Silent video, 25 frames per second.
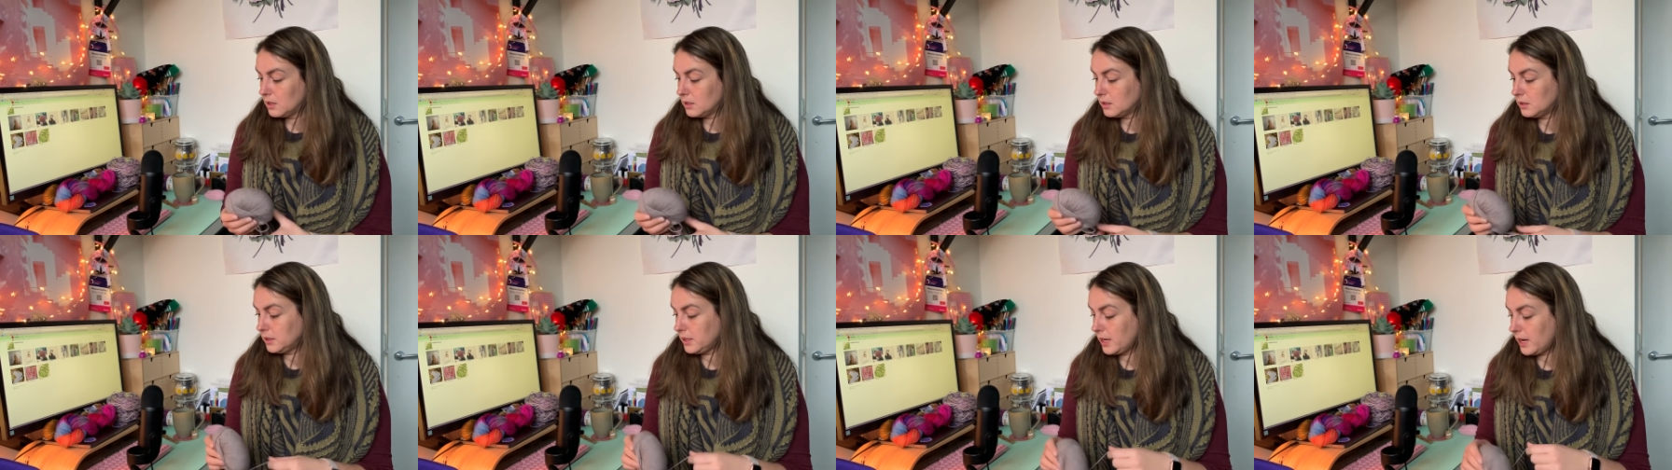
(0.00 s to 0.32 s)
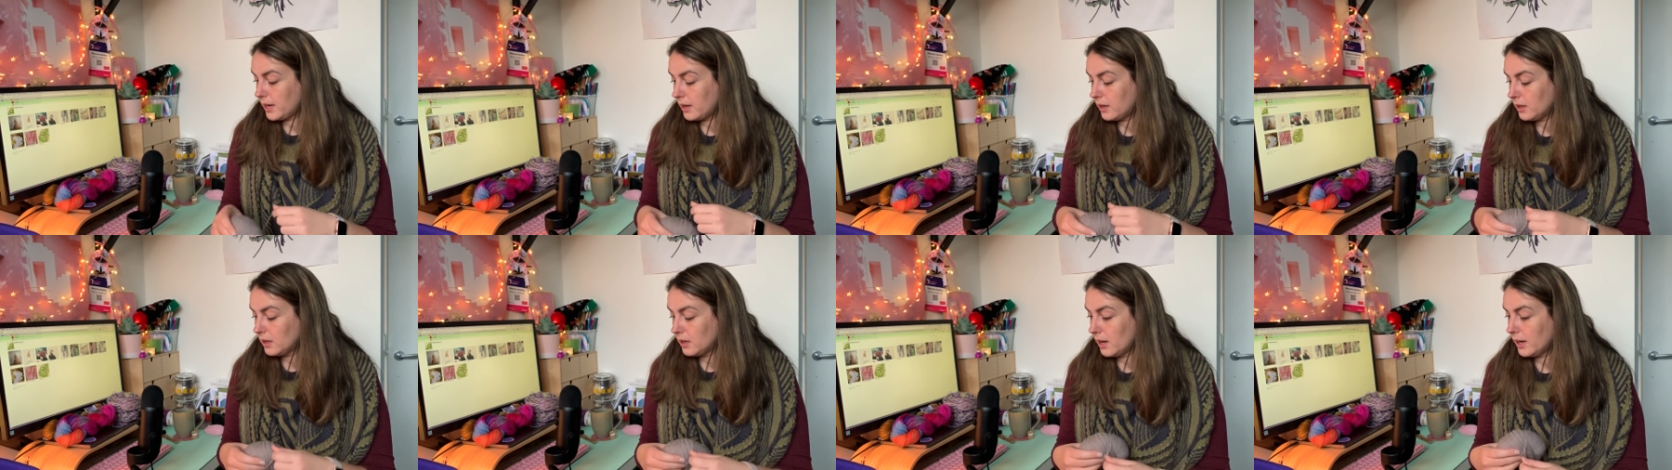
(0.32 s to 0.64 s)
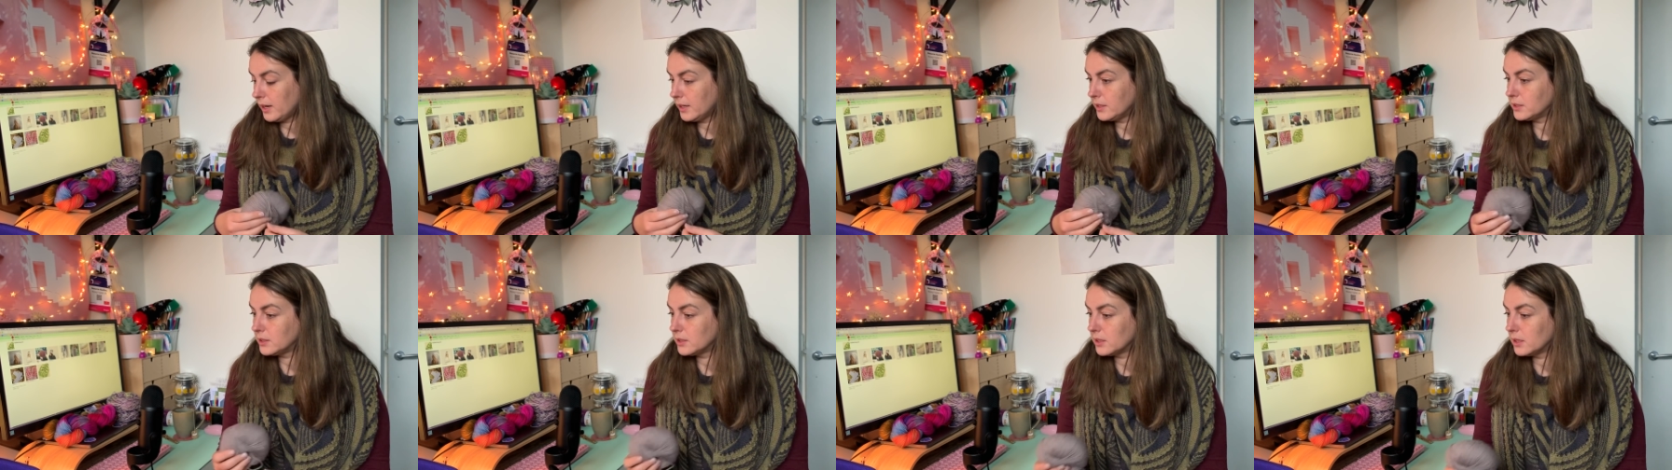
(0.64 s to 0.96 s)
yeah,
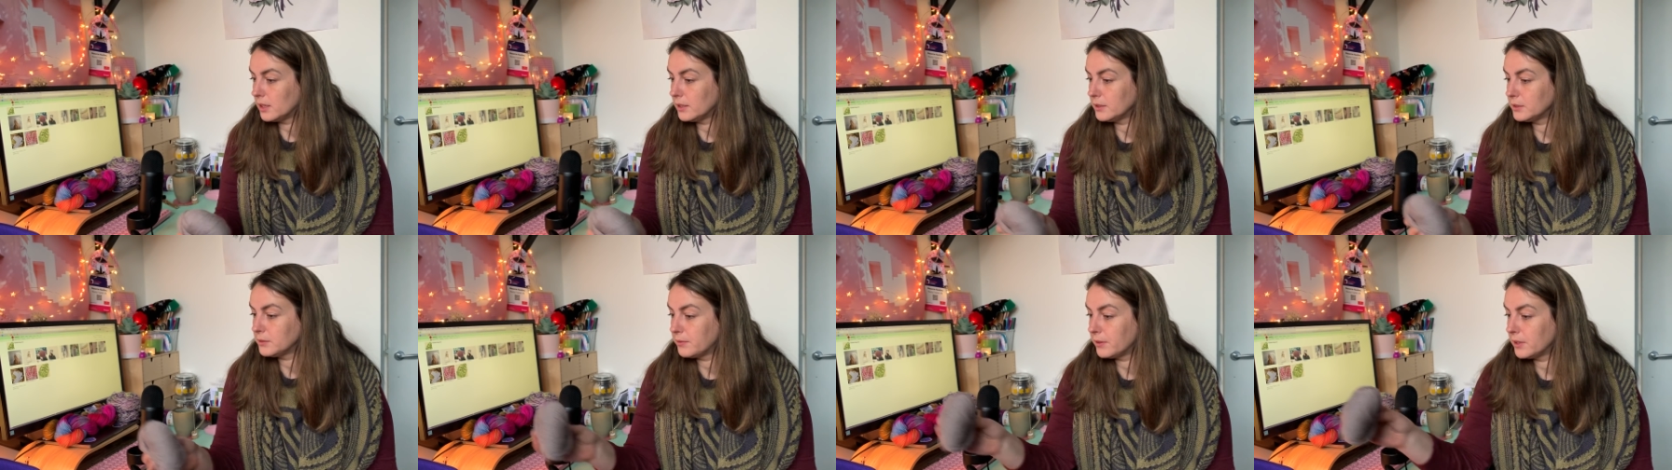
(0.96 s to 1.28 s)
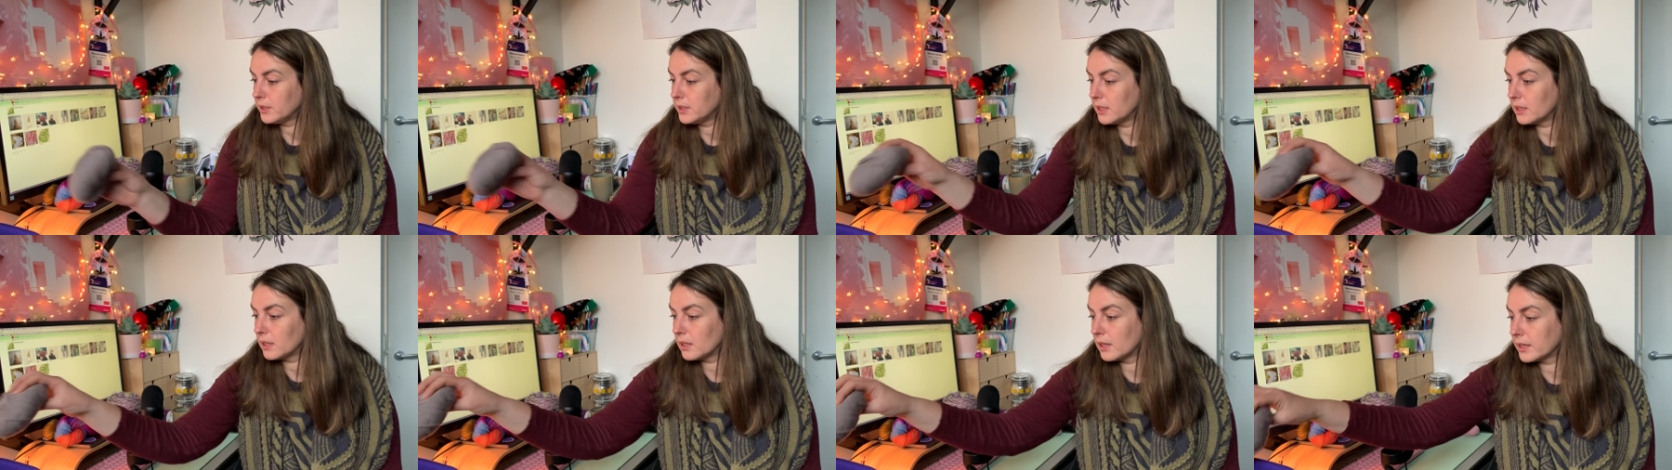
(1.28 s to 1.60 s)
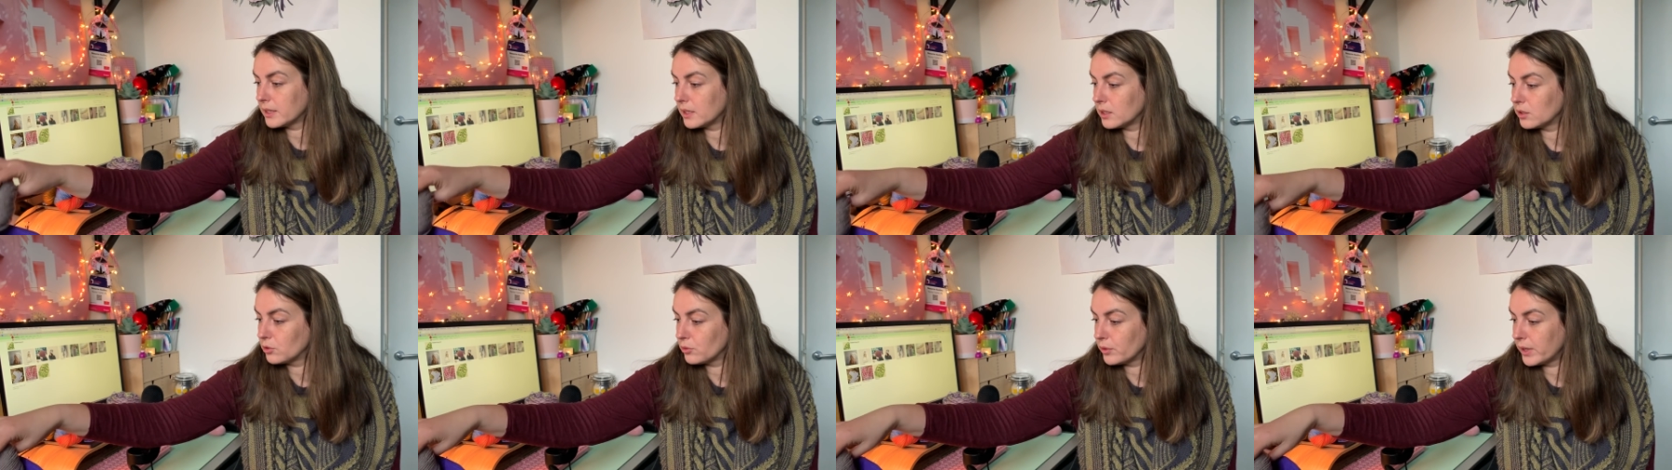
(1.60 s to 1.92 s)
I just find it
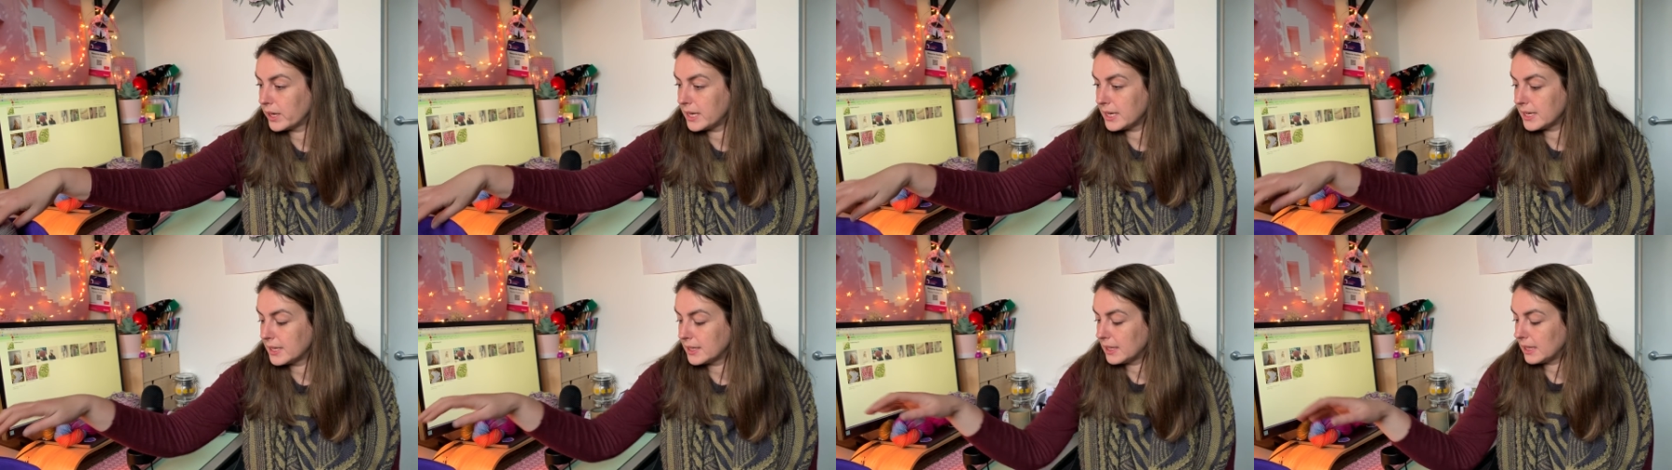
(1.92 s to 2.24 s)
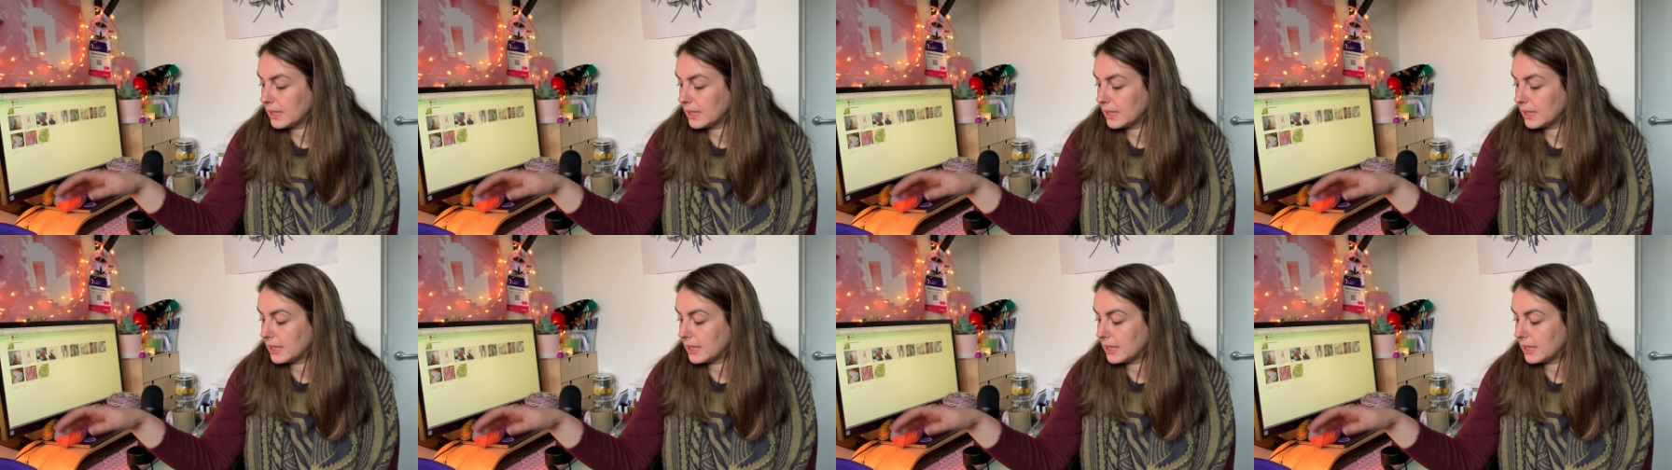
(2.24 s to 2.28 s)
like a great